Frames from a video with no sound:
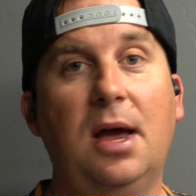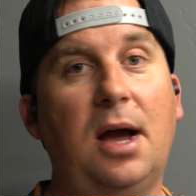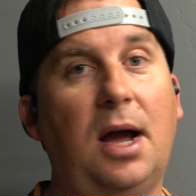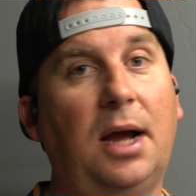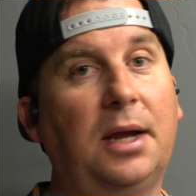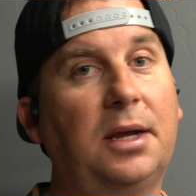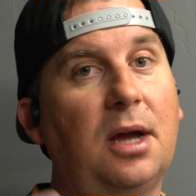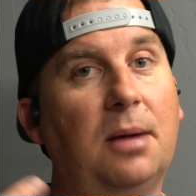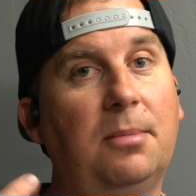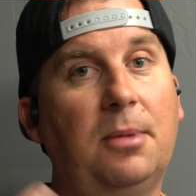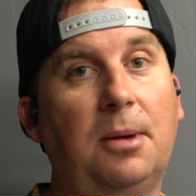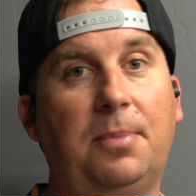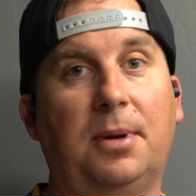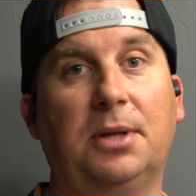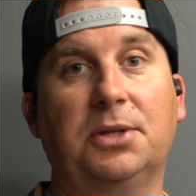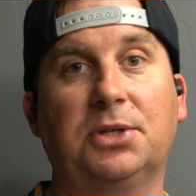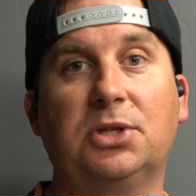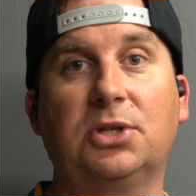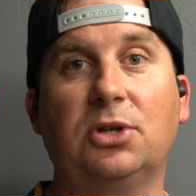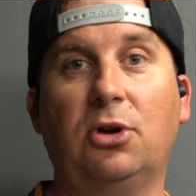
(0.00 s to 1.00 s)
I come up
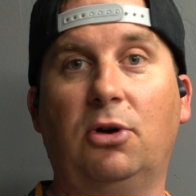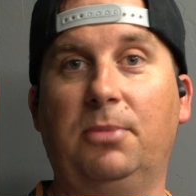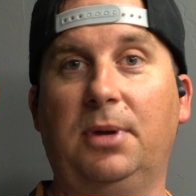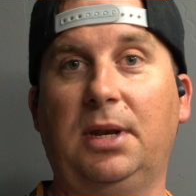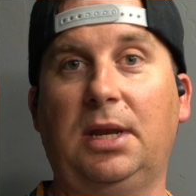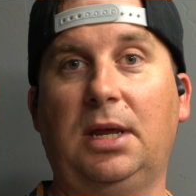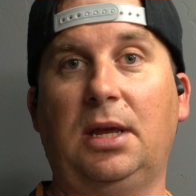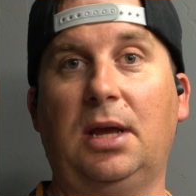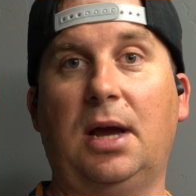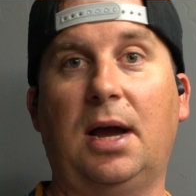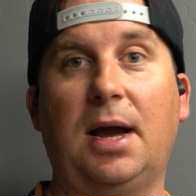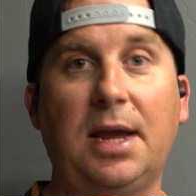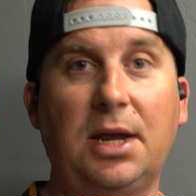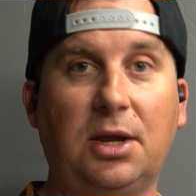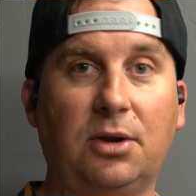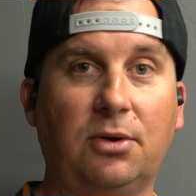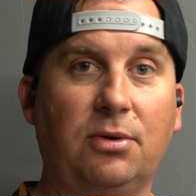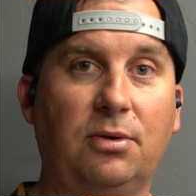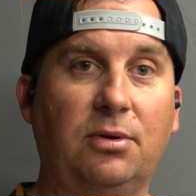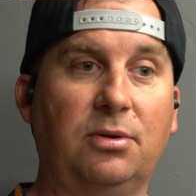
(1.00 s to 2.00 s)
on so many
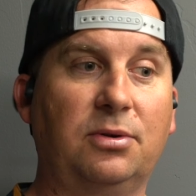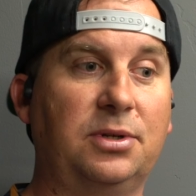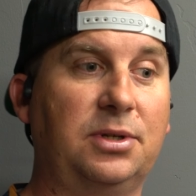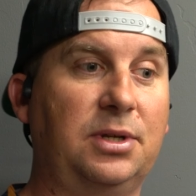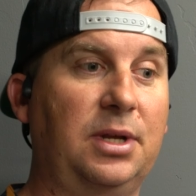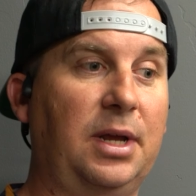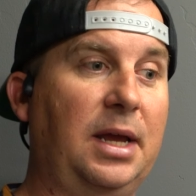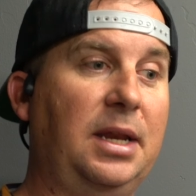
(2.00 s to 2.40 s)
hikers